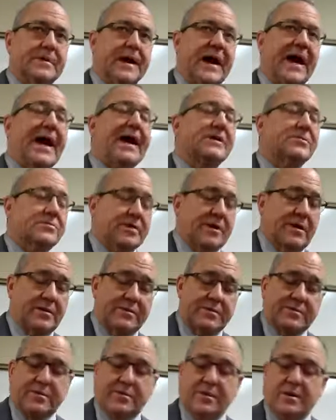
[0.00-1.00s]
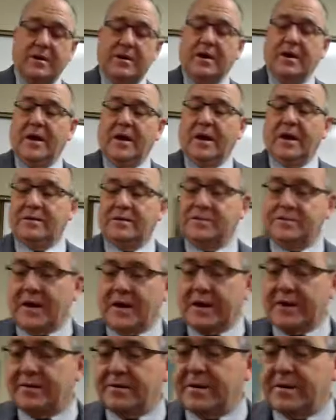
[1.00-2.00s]
accents. And you've got
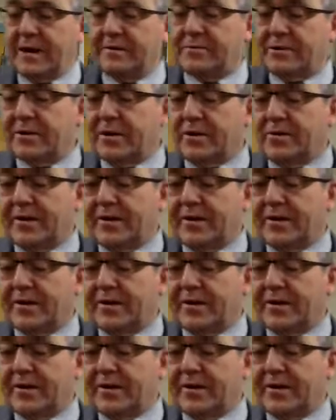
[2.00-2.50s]
to be able to know